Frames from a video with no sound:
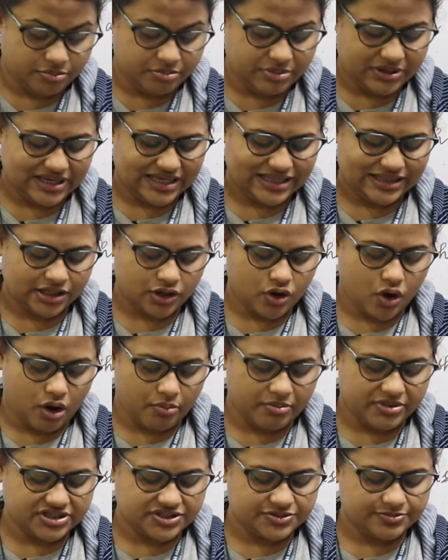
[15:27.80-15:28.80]
be in the
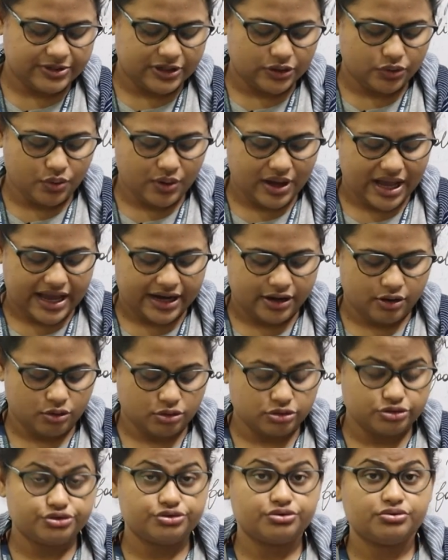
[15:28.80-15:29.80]
comments below, and
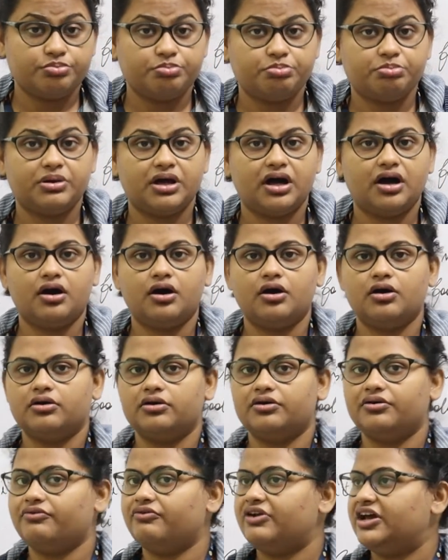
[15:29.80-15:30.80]
also
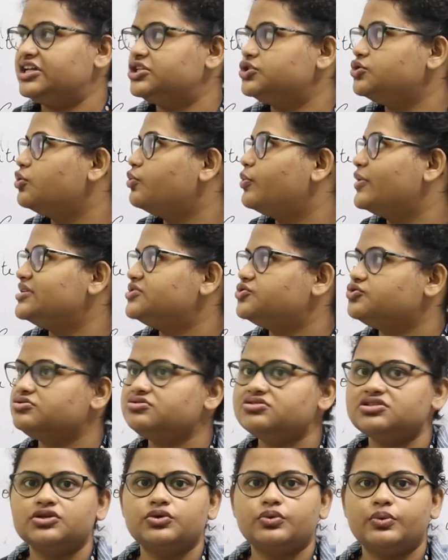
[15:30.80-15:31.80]
write your
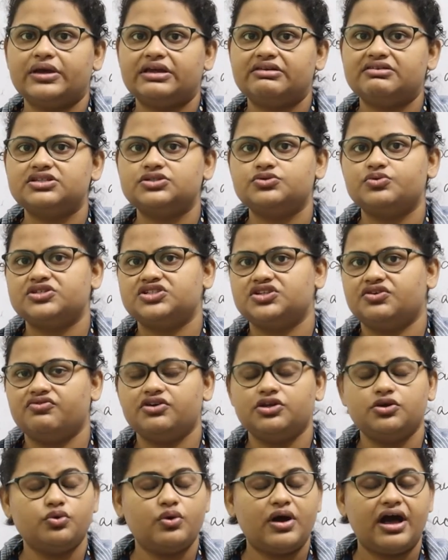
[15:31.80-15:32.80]
questions and queries whichever
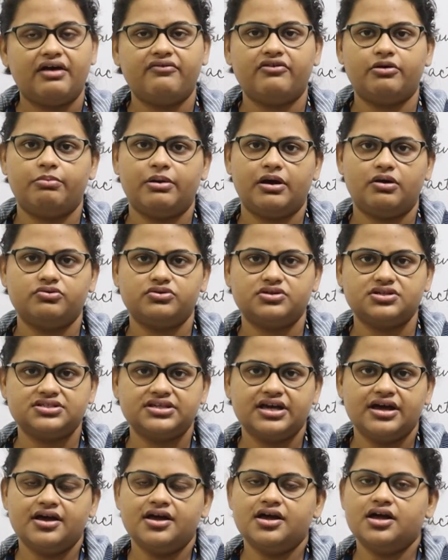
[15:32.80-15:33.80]
you have about
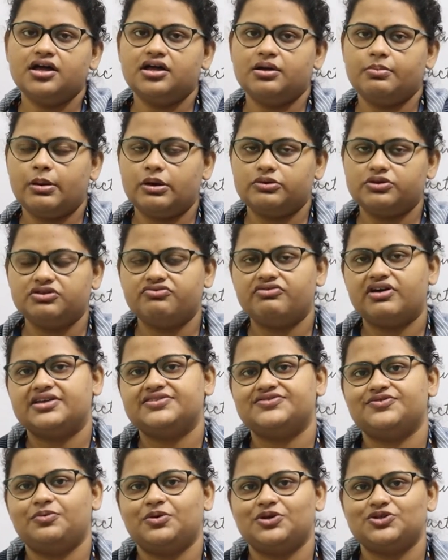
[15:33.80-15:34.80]
this, about the
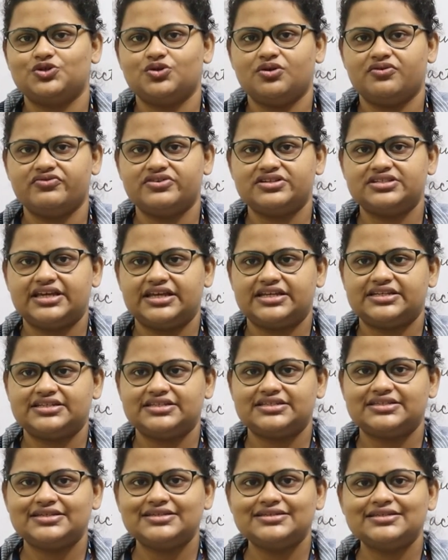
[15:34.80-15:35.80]
transformation of the
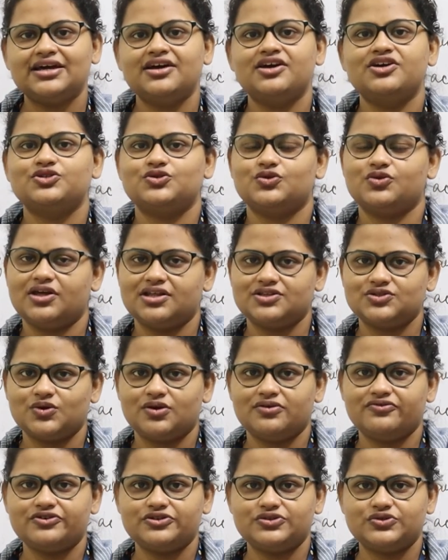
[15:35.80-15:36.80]
sentences. So that's
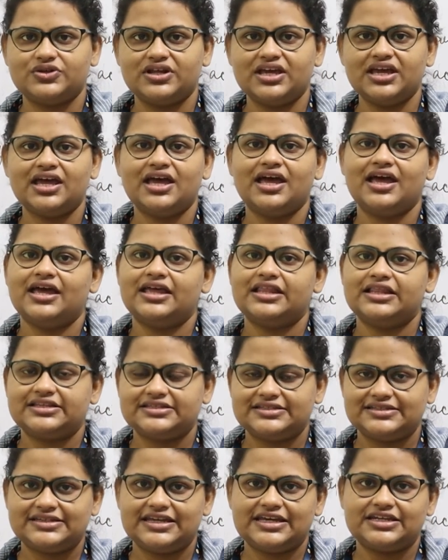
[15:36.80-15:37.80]
all for today,
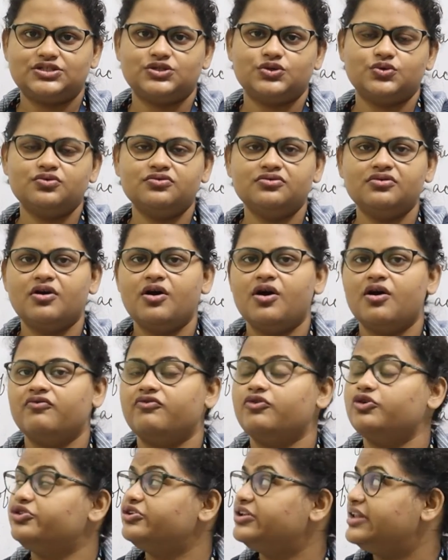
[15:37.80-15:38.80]
and stay tuned
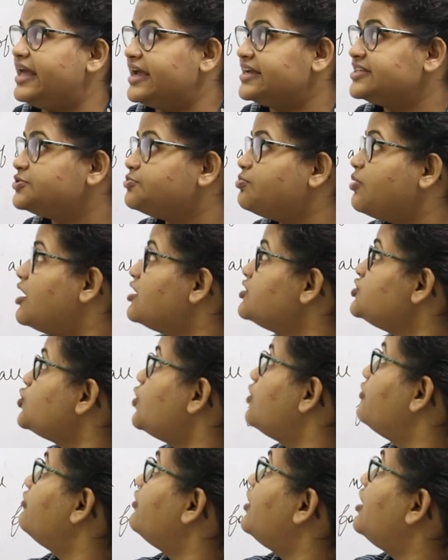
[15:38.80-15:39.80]
for the next part
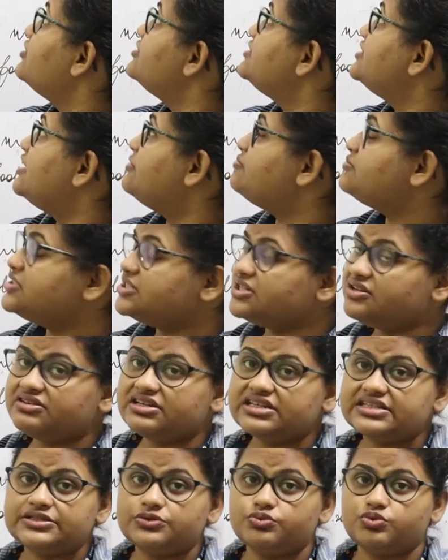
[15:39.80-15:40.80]
of our same
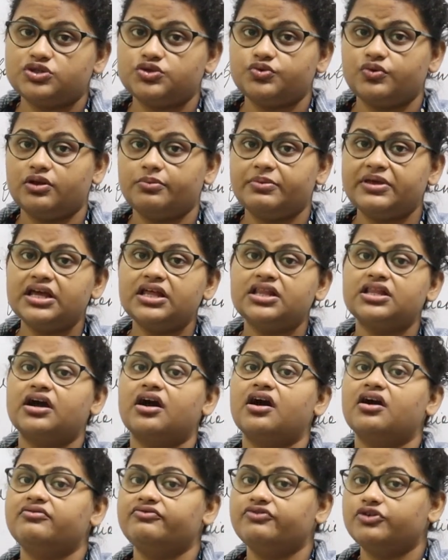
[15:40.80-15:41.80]
series, which will be the
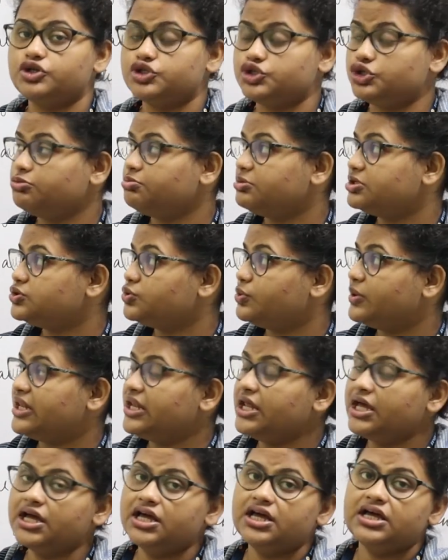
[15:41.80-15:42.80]
conversion
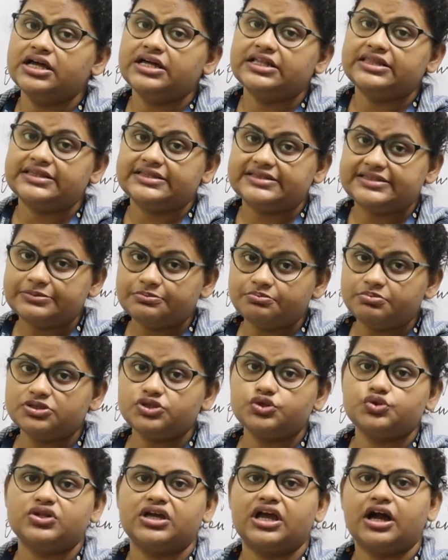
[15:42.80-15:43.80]
between the
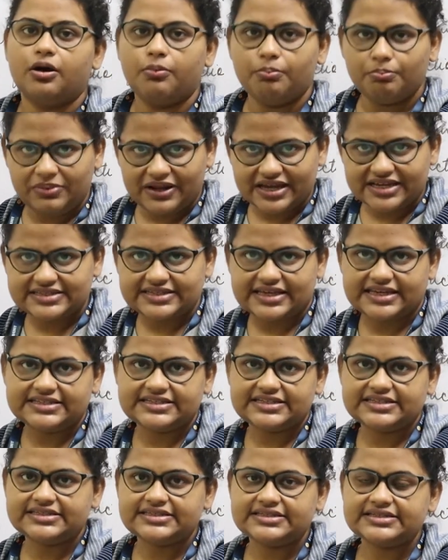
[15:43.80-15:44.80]
simple to the complex
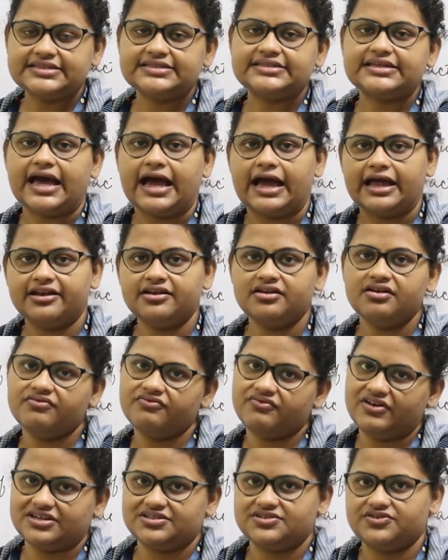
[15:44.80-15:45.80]
sentences and
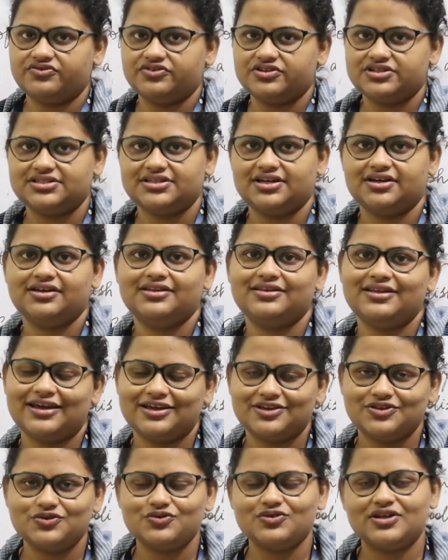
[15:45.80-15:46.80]
vice versa.
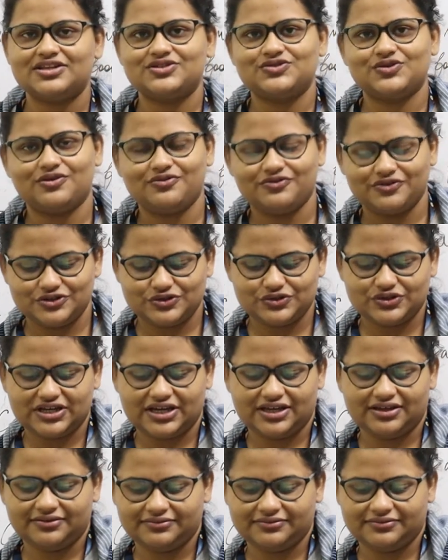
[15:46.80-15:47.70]
Thank you. That's all for today.